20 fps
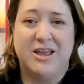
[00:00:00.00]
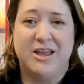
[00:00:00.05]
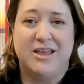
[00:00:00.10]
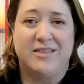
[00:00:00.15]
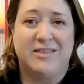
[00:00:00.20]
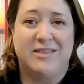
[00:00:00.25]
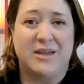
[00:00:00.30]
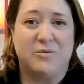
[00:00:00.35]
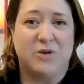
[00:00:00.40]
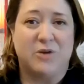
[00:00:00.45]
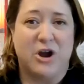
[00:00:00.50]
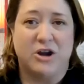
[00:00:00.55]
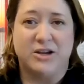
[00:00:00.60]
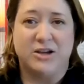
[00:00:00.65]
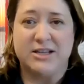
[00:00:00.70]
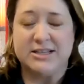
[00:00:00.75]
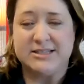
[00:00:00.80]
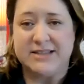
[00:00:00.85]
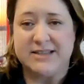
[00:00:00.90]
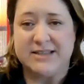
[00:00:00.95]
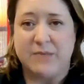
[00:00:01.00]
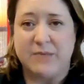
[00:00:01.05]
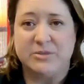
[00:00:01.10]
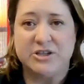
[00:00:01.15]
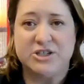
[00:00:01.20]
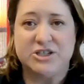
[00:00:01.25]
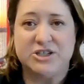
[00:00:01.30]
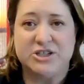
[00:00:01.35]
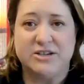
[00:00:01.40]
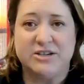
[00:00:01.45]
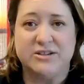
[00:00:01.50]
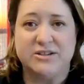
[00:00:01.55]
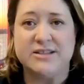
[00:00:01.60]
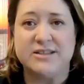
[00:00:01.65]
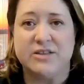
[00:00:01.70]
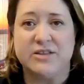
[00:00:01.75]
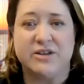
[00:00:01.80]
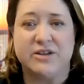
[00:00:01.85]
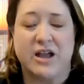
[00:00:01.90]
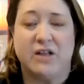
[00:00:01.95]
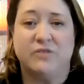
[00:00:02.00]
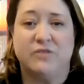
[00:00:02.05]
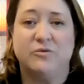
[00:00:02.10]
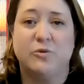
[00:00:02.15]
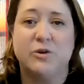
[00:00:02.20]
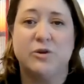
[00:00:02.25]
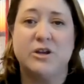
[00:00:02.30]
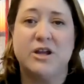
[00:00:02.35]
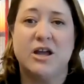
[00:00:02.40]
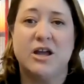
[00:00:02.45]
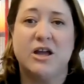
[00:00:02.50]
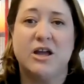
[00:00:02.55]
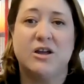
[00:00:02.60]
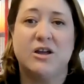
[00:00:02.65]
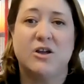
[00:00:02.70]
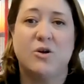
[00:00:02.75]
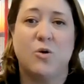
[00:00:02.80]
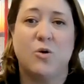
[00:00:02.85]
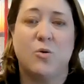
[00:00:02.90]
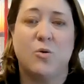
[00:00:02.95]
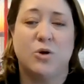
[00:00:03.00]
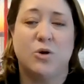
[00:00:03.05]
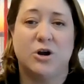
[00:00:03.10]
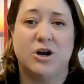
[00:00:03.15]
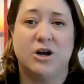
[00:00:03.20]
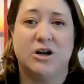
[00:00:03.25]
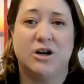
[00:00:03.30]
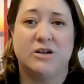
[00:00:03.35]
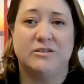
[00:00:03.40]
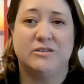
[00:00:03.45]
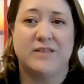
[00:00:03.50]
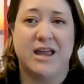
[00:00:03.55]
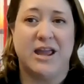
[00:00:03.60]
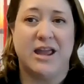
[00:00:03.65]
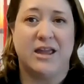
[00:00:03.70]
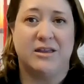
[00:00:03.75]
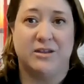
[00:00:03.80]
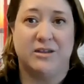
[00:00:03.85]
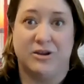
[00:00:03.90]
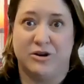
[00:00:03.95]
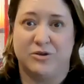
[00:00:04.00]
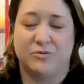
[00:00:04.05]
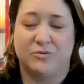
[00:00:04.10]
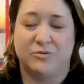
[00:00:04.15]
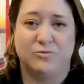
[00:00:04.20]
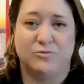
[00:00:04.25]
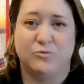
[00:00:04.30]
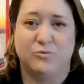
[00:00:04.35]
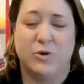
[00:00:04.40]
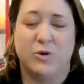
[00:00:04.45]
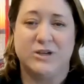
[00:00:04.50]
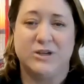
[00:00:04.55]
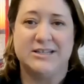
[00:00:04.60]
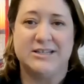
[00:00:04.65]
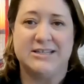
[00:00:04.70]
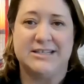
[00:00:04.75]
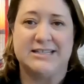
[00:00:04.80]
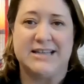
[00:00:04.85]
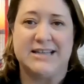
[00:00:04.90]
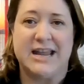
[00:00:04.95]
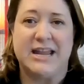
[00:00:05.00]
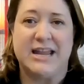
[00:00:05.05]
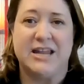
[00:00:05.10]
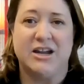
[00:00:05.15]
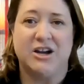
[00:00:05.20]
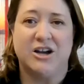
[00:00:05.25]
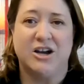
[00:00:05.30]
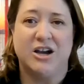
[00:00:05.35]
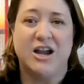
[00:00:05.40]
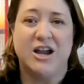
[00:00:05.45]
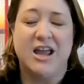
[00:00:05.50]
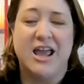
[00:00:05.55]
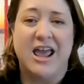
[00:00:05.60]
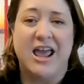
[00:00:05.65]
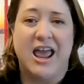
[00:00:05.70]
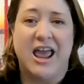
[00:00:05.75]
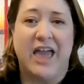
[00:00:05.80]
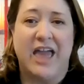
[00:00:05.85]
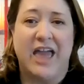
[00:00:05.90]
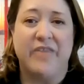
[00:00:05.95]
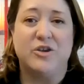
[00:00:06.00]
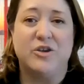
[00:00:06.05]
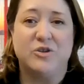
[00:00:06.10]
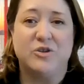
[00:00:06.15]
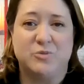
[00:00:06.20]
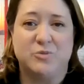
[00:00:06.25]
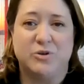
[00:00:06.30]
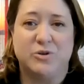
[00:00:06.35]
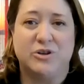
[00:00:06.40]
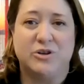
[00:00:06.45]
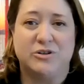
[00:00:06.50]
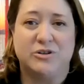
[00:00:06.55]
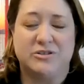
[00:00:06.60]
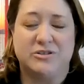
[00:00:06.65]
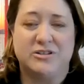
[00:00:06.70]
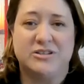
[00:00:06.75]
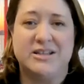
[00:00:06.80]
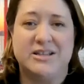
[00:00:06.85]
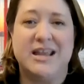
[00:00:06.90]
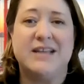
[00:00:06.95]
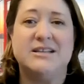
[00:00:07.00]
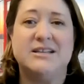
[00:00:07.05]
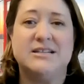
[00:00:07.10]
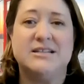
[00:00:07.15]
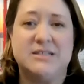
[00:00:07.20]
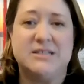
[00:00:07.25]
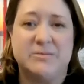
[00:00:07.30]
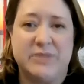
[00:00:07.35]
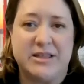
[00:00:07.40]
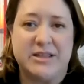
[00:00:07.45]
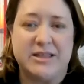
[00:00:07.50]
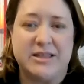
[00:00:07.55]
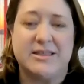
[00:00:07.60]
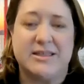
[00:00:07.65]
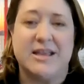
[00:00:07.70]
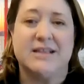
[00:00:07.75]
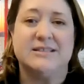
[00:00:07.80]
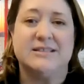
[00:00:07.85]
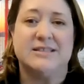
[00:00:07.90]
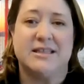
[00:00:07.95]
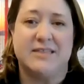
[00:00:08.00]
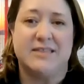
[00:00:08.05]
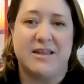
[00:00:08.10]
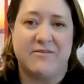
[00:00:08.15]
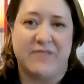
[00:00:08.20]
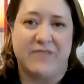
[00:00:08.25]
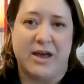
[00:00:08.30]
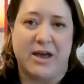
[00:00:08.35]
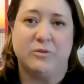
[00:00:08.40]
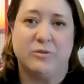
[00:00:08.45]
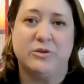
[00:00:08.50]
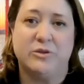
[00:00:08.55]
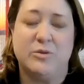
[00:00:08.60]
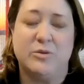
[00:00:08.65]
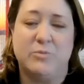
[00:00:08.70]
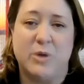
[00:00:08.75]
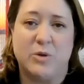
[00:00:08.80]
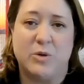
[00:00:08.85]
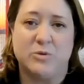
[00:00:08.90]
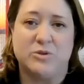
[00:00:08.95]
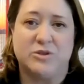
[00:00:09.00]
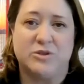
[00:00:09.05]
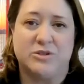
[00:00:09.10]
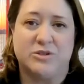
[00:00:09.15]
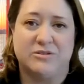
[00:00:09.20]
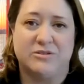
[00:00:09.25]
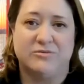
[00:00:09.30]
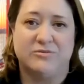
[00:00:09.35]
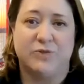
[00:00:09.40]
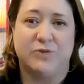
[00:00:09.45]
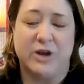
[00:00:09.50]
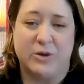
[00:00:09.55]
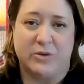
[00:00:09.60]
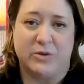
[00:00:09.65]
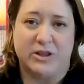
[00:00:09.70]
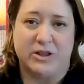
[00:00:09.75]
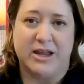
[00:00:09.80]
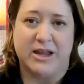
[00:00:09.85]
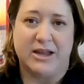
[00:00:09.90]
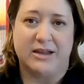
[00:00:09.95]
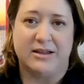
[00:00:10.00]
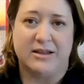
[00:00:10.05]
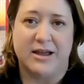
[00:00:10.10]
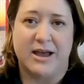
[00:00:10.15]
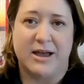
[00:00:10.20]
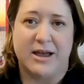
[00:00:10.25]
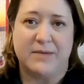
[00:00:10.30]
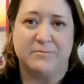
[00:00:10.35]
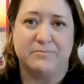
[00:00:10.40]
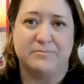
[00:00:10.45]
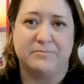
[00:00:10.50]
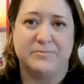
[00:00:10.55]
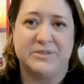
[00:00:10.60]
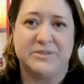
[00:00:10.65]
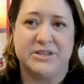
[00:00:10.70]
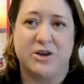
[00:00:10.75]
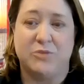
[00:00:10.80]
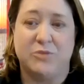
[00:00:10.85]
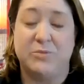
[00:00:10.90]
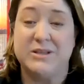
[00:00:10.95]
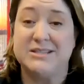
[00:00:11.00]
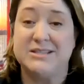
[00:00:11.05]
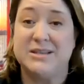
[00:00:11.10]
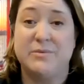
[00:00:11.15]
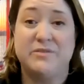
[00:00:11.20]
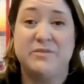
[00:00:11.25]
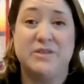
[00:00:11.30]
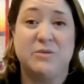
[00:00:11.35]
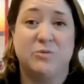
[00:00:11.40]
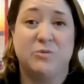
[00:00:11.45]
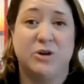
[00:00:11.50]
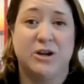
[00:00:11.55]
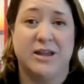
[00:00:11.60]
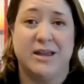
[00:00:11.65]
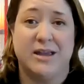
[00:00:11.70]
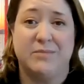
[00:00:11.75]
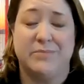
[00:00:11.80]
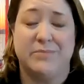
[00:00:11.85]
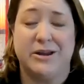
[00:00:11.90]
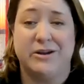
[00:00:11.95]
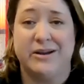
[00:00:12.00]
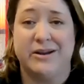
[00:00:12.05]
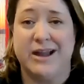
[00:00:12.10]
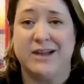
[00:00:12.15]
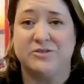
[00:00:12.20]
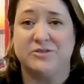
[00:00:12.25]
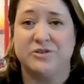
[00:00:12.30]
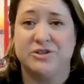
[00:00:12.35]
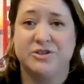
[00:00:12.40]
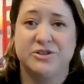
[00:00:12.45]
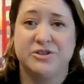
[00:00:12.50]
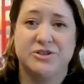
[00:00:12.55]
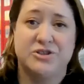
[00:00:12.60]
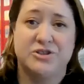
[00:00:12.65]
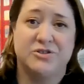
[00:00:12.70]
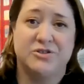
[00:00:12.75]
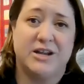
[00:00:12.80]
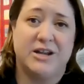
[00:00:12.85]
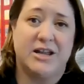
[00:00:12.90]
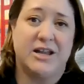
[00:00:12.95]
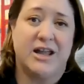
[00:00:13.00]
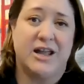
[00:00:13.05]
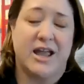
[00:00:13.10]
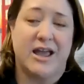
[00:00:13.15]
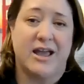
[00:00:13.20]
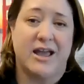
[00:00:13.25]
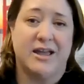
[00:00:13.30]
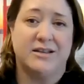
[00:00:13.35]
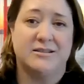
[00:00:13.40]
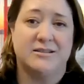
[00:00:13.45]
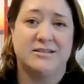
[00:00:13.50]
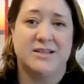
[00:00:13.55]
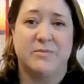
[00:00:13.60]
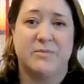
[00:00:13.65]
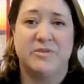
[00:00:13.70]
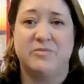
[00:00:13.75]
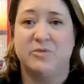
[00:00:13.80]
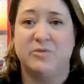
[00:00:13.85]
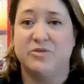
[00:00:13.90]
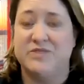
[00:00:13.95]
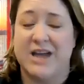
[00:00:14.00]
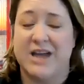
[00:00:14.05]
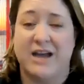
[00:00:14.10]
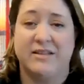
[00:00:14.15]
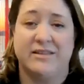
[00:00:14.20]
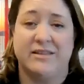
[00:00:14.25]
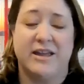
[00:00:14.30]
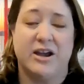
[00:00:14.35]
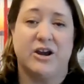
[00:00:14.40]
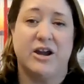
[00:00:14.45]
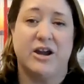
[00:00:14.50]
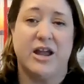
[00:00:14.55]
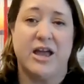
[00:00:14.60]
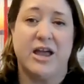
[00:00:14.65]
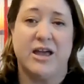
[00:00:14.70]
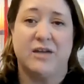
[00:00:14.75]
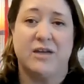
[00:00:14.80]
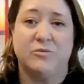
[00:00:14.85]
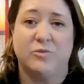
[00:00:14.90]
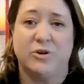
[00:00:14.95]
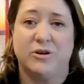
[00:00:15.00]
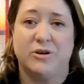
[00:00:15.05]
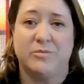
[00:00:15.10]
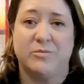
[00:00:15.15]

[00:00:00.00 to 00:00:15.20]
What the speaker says: they were already established here in Southern California, or they, you know, wanted to stay here. And those were tending to be the things that they found the most frequently. But some of them work in bariatric surgery, and some have moved out of the area and work in